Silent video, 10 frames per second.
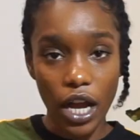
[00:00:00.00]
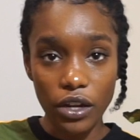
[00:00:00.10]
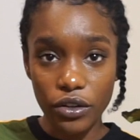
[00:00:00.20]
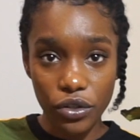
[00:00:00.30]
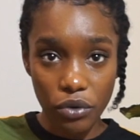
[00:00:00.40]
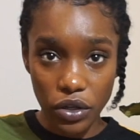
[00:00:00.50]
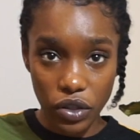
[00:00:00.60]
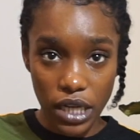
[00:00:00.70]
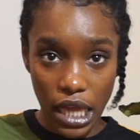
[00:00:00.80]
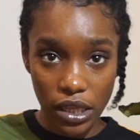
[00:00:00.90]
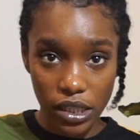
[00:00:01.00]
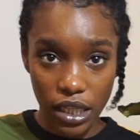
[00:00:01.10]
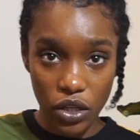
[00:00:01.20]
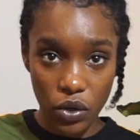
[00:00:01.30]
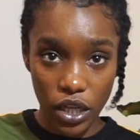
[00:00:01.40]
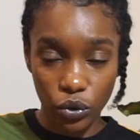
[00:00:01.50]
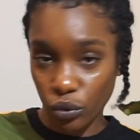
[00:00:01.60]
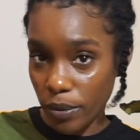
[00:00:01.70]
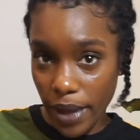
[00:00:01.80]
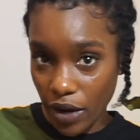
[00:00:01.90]
Under $200, honey, you get
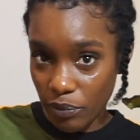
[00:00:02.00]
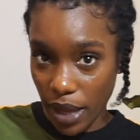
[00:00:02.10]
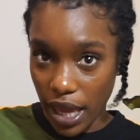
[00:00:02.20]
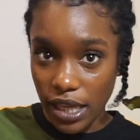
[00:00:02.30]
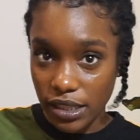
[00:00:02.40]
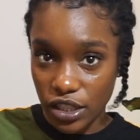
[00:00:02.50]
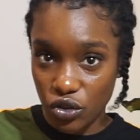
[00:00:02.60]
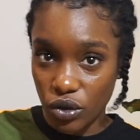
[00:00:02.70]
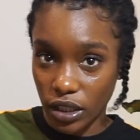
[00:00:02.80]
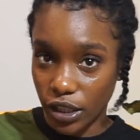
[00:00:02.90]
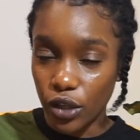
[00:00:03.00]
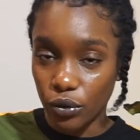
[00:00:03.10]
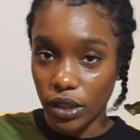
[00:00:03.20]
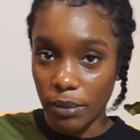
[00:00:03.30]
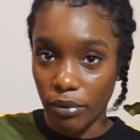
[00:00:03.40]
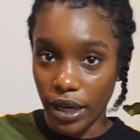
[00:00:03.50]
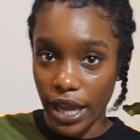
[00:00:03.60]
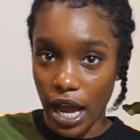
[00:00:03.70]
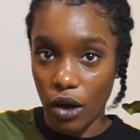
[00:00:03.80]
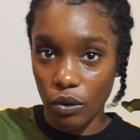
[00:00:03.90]
three pair of pants that you can literally bring
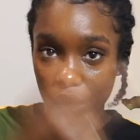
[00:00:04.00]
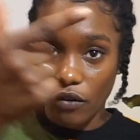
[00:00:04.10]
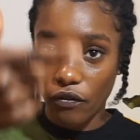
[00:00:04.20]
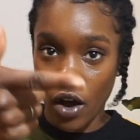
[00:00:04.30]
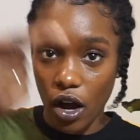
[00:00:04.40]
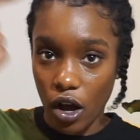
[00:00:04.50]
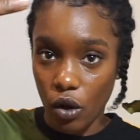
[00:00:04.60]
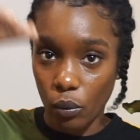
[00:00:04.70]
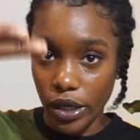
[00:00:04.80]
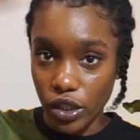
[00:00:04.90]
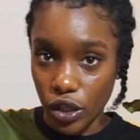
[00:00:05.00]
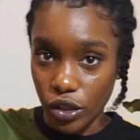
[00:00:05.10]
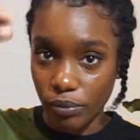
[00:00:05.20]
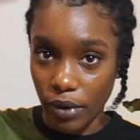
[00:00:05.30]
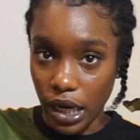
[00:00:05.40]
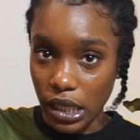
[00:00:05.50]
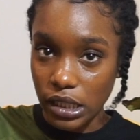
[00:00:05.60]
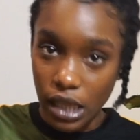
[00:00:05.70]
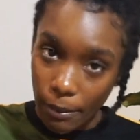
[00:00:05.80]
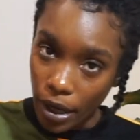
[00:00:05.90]
out fall, winter, spring,
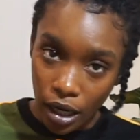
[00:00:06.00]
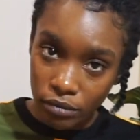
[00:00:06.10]
summer.